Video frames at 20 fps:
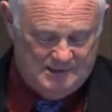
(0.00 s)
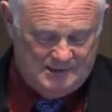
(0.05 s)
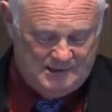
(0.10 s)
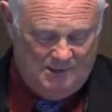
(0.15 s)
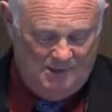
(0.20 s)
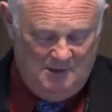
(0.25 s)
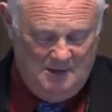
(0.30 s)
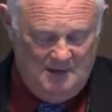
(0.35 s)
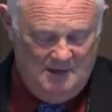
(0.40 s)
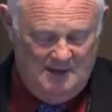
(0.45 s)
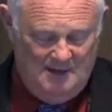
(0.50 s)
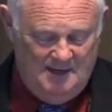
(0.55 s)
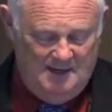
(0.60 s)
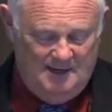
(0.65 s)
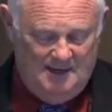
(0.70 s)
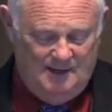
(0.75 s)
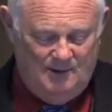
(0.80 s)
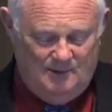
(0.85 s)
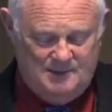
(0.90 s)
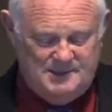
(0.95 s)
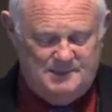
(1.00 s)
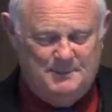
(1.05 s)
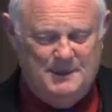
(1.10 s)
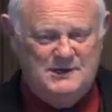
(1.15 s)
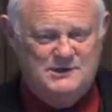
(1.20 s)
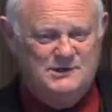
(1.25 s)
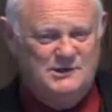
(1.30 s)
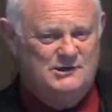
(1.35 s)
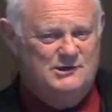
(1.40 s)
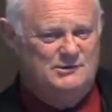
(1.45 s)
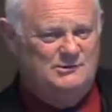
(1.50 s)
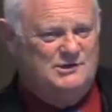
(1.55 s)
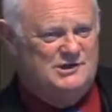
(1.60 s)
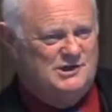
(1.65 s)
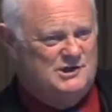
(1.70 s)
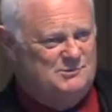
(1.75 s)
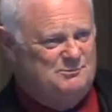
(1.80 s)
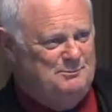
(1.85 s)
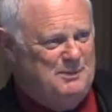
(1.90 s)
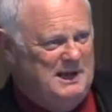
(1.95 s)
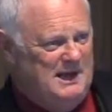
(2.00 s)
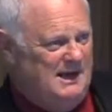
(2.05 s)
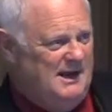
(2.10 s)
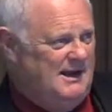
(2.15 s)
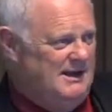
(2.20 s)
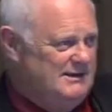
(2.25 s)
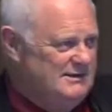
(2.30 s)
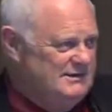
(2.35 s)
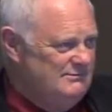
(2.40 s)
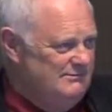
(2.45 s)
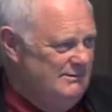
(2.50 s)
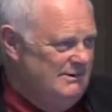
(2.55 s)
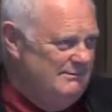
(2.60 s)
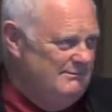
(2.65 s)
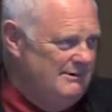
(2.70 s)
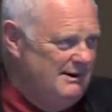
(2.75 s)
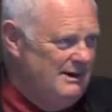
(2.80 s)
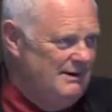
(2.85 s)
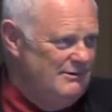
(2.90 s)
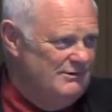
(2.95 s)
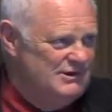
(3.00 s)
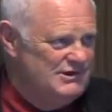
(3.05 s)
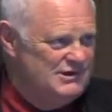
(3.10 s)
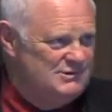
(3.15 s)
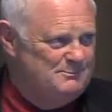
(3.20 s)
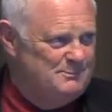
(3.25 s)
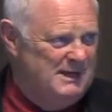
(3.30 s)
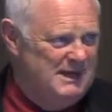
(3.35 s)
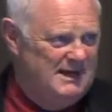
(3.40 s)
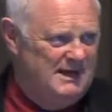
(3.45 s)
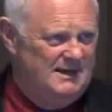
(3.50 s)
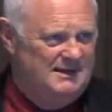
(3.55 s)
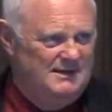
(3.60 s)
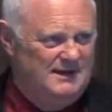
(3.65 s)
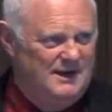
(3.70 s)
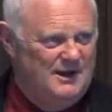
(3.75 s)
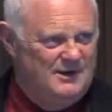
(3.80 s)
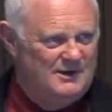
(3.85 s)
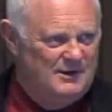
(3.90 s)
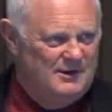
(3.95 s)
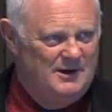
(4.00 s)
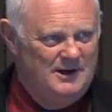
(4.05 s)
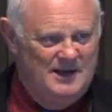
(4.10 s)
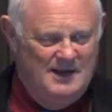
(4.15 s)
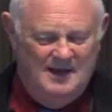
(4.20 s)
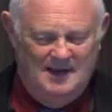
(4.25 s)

So, you know, it depends on who's spinning it one way or spinning it the other.